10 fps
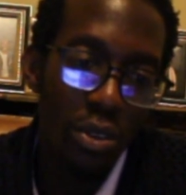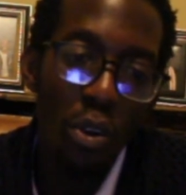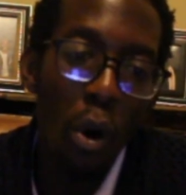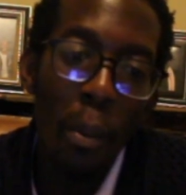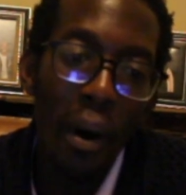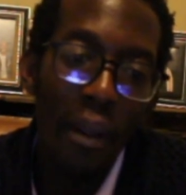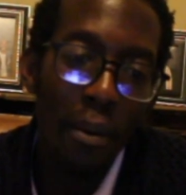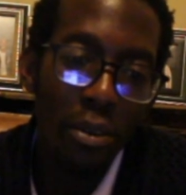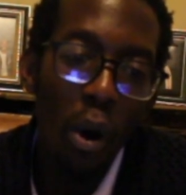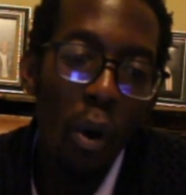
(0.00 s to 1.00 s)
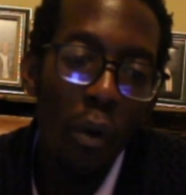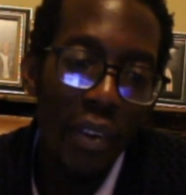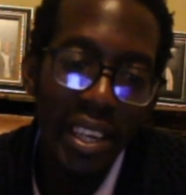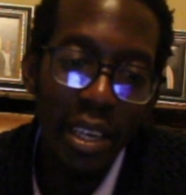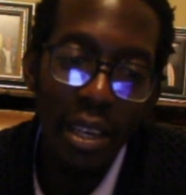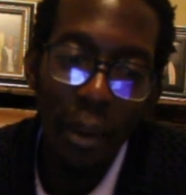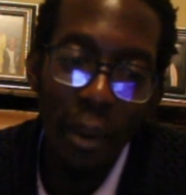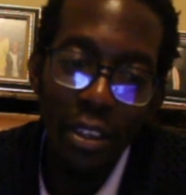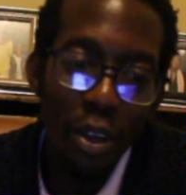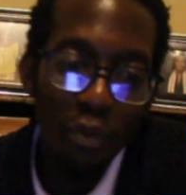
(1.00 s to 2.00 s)
no fucking
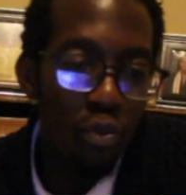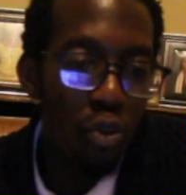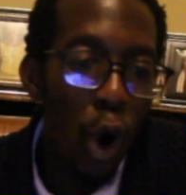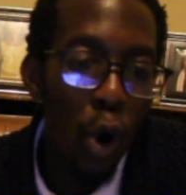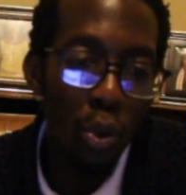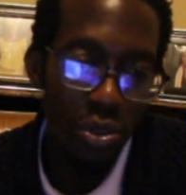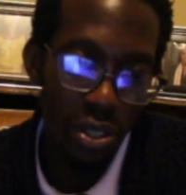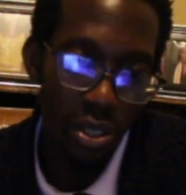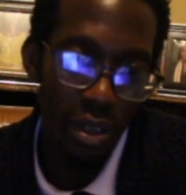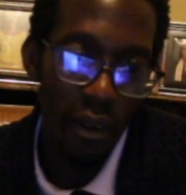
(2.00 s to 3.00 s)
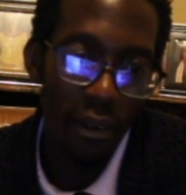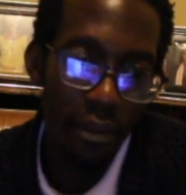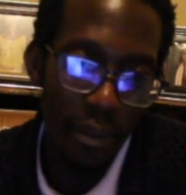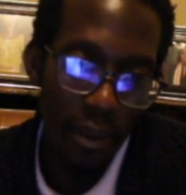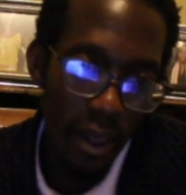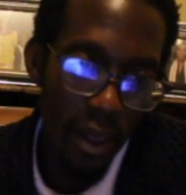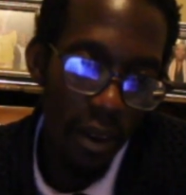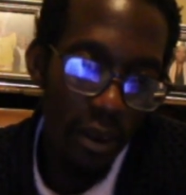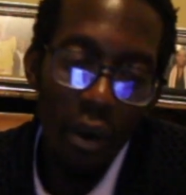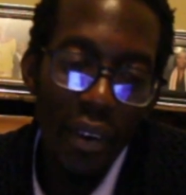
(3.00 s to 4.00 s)
amount of gold,
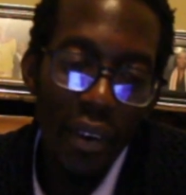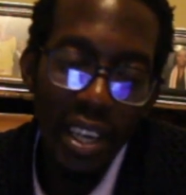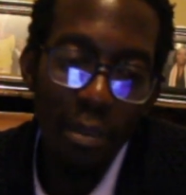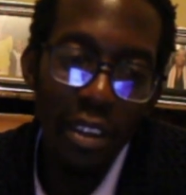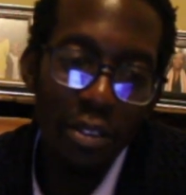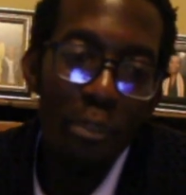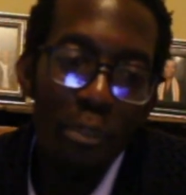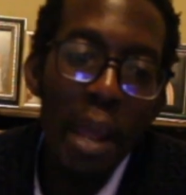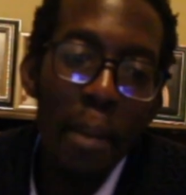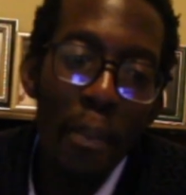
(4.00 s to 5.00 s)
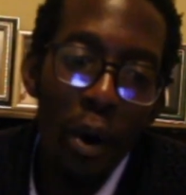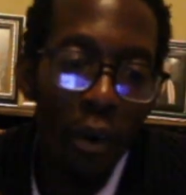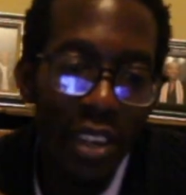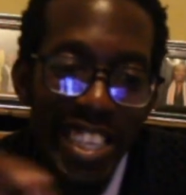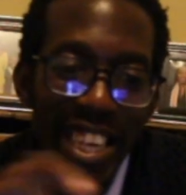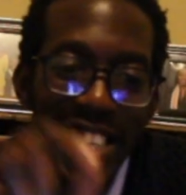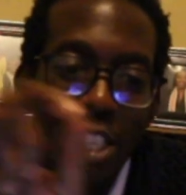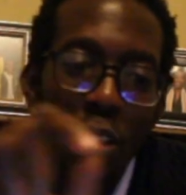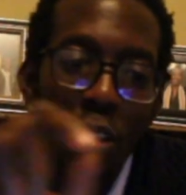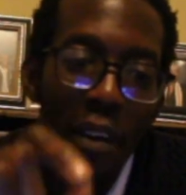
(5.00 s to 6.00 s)
no fucking amount of paper or
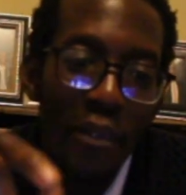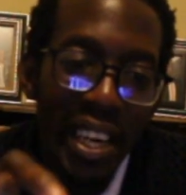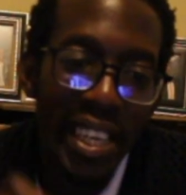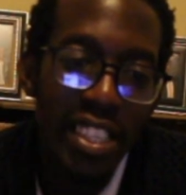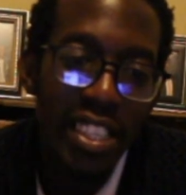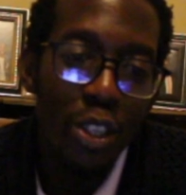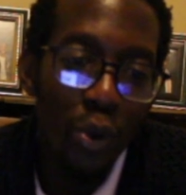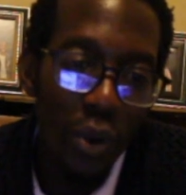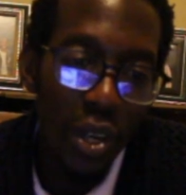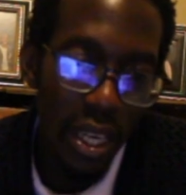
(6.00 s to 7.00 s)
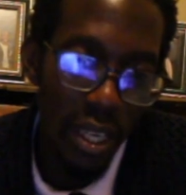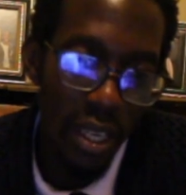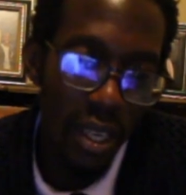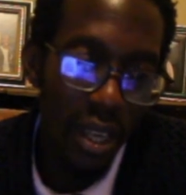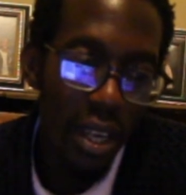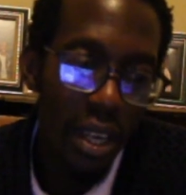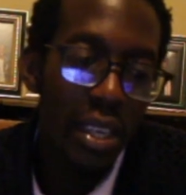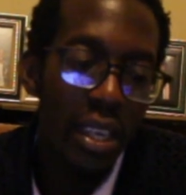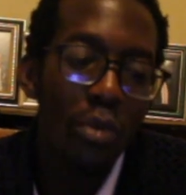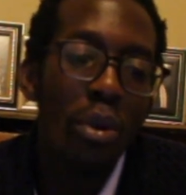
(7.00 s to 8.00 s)
digits on a fucking screen
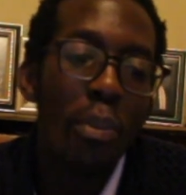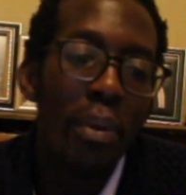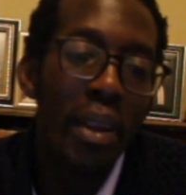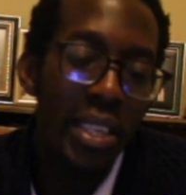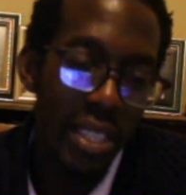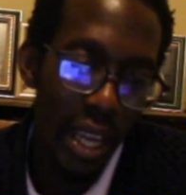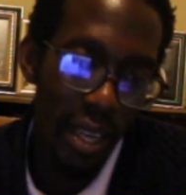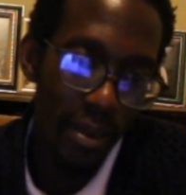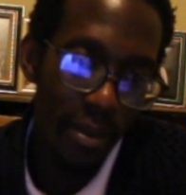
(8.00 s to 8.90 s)
can replace that.